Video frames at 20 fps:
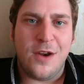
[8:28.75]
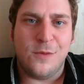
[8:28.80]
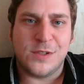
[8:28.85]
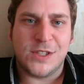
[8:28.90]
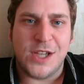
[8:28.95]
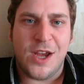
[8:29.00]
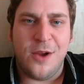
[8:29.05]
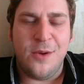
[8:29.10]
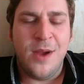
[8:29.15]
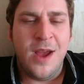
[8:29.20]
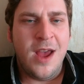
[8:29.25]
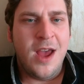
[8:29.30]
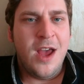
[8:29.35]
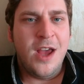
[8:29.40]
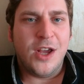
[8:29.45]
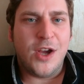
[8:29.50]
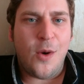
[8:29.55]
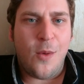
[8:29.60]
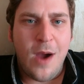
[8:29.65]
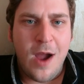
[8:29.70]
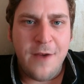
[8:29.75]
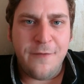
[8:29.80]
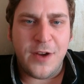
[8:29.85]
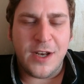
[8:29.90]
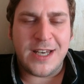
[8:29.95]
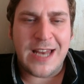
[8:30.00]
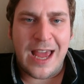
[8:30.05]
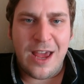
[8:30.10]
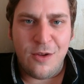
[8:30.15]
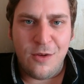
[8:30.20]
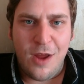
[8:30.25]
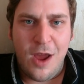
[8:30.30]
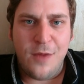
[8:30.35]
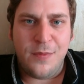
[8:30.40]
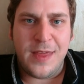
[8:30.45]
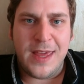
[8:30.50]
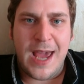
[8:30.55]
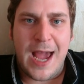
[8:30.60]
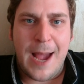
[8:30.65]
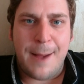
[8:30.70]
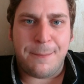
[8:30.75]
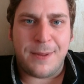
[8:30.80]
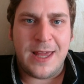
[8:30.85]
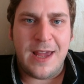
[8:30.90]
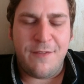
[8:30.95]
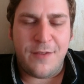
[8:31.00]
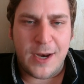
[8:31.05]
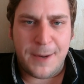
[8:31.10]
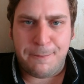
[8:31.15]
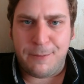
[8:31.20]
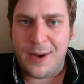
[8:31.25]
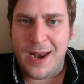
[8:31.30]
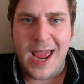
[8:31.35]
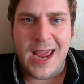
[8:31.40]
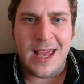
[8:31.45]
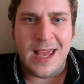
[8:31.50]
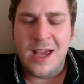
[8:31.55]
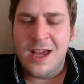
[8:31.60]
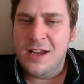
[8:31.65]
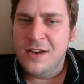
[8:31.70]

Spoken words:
So go over, download the app, give it a play.